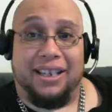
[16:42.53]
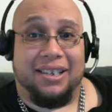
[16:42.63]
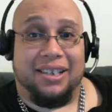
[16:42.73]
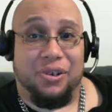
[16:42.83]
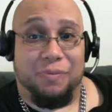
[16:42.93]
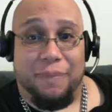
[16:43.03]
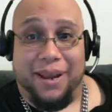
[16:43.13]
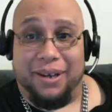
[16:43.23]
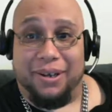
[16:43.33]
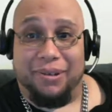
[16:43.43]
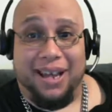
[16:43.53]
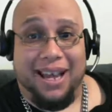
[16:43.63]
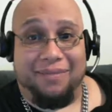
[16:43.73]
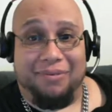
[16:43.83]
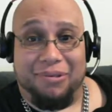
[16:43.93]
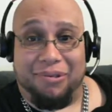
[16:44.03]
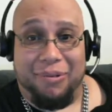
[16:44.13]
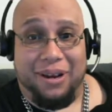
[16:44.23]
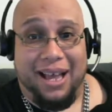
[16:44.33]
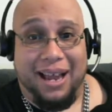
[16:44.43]
not feeling this Superman, dude. I have to
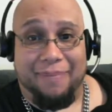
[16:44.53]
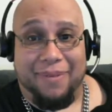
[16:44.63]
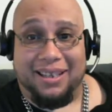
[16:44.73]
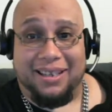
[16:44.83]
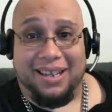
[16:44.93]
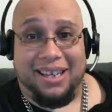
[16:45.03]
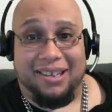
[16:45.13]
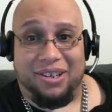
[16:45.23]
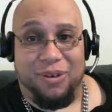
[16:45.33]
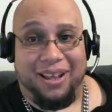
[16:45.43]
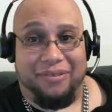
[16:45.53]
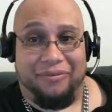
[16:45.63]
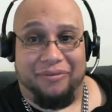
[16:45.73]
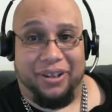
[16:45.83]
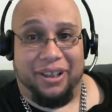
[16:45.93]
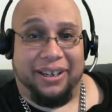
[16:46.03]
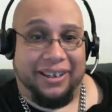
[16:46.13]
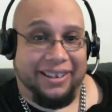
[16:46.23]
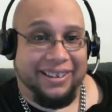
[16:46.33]
agree with Mike Tech. He looks more like a villain.